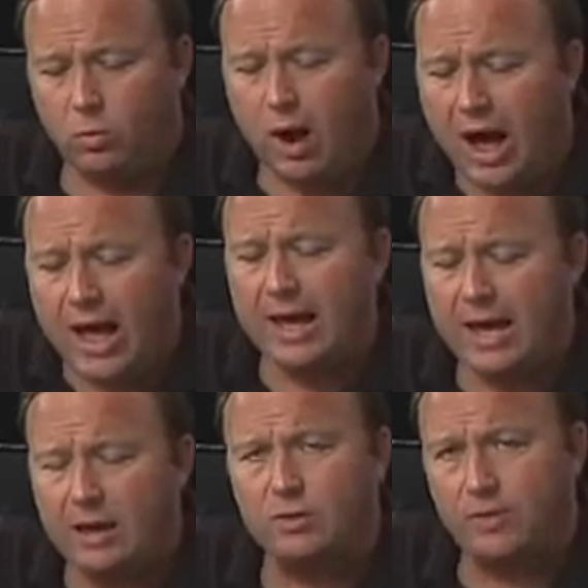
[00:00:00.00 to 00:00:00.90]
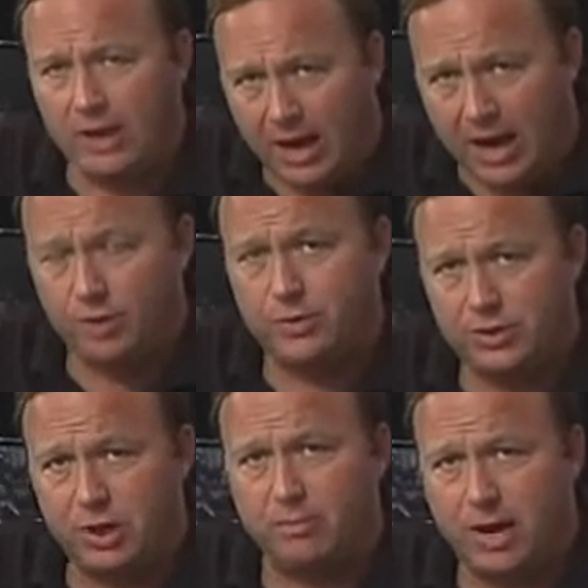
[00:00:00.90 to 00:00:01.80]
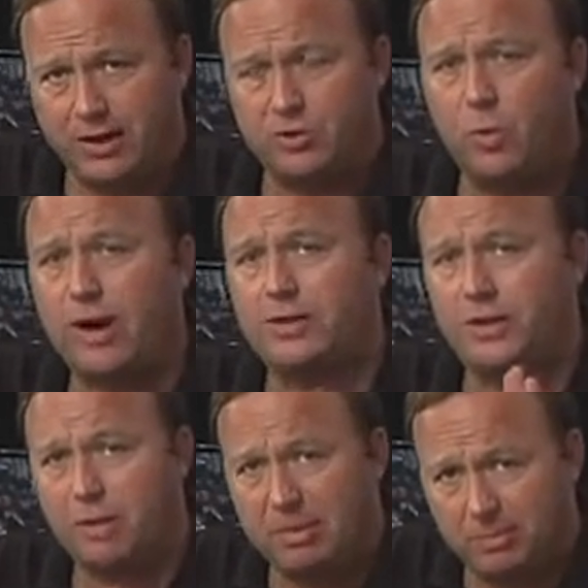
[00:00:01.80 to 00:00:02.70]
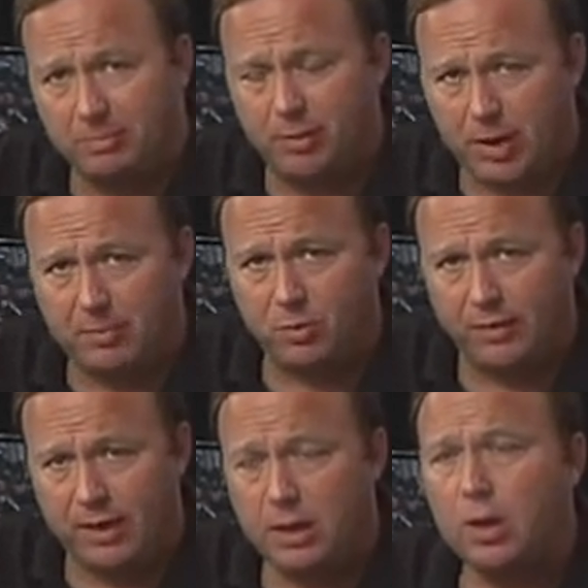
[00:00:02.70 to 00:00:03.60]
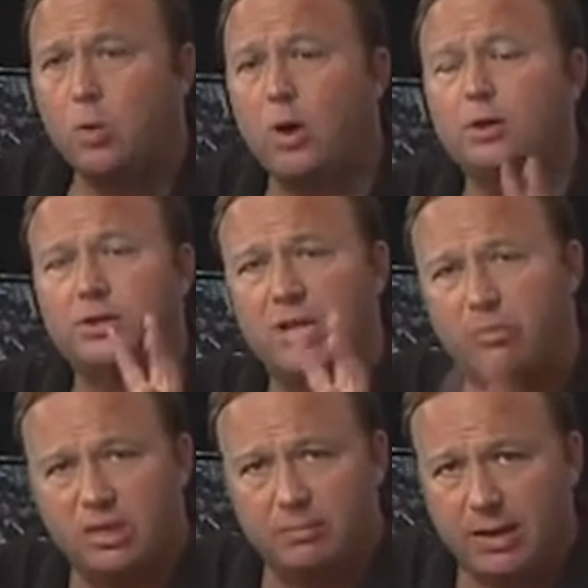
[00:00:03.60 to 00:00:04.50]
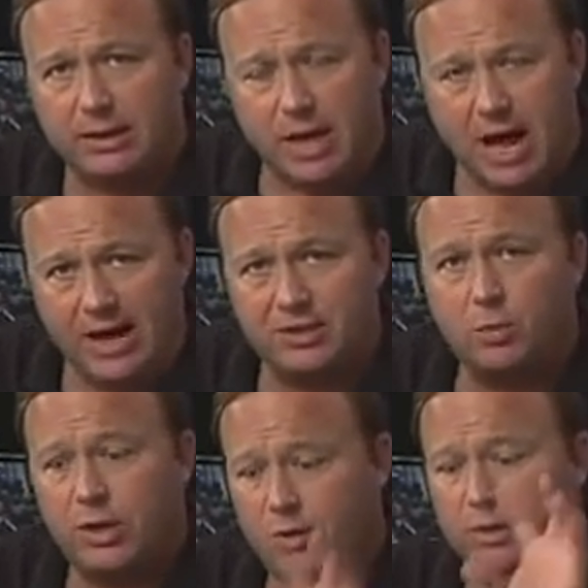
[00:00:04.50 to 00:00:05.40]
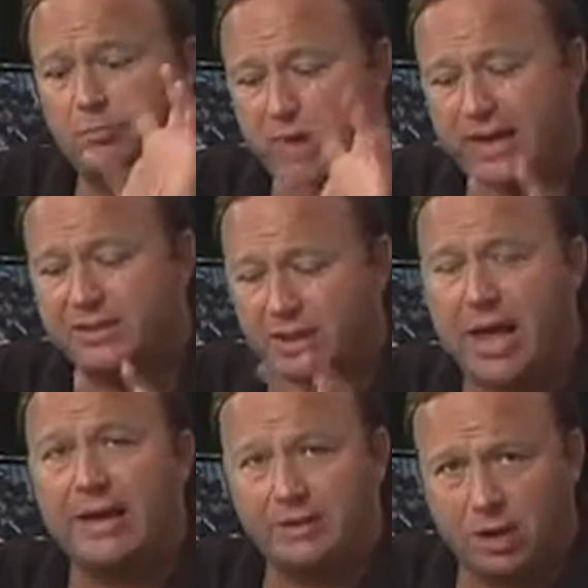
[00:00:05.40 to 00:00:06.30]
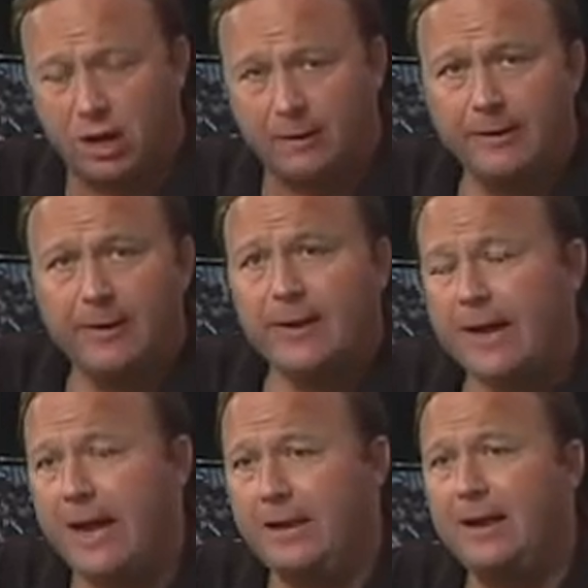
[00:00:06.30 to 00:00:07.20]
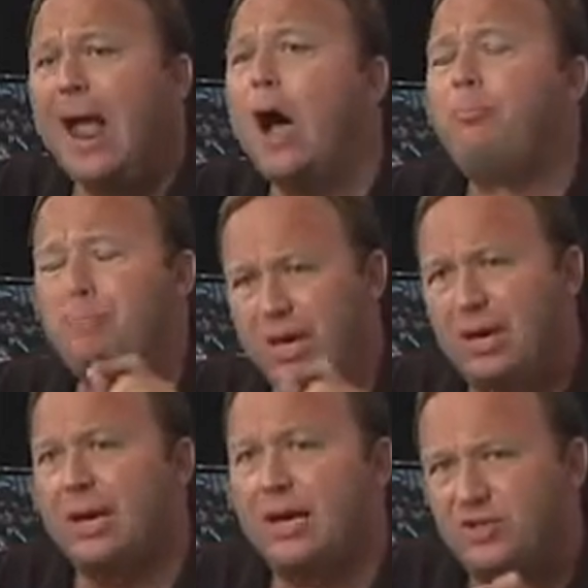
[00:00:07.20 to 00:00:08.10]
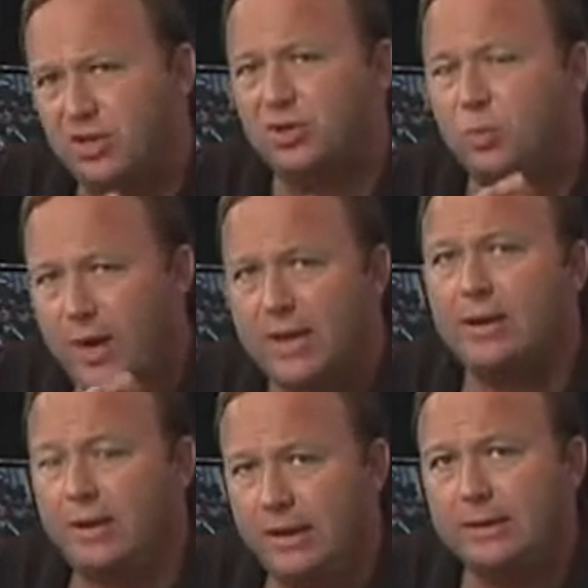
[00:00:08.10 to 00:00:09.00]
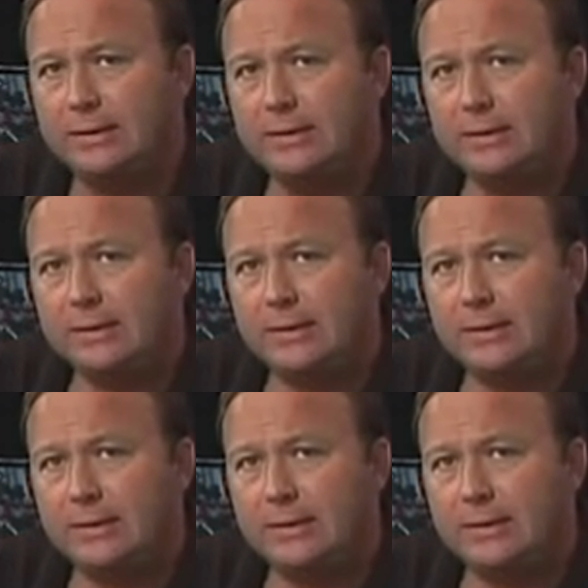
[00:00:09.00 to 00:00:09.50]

why do they lie to us so much? Why do some people put up with it? What are some of the big lies? And what do you think the biggest lies are? And how big is this awakening